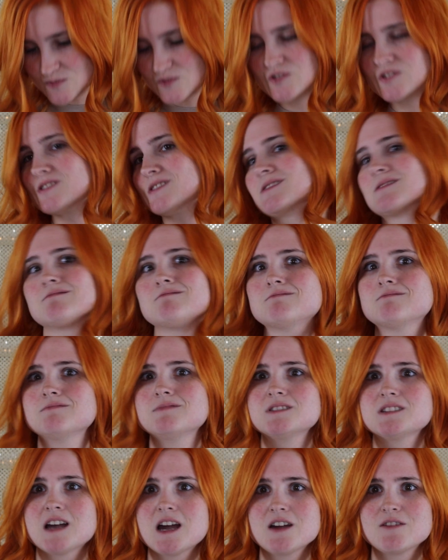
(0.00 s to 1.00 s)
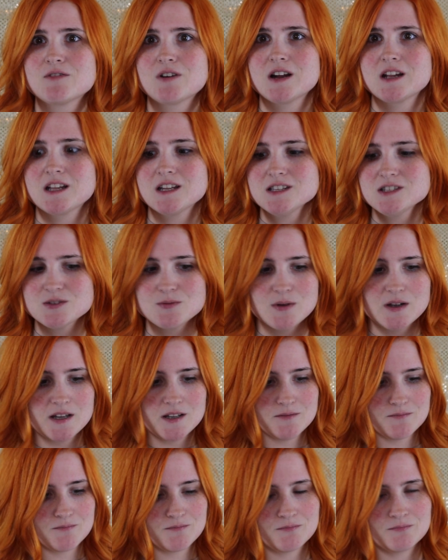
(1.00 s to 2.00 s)
we'll just dive right into
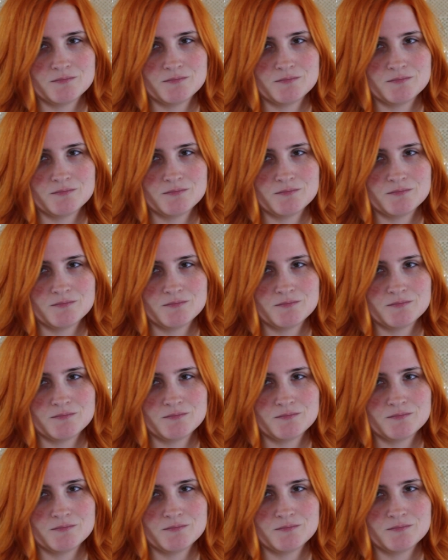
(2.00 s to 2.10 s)
it.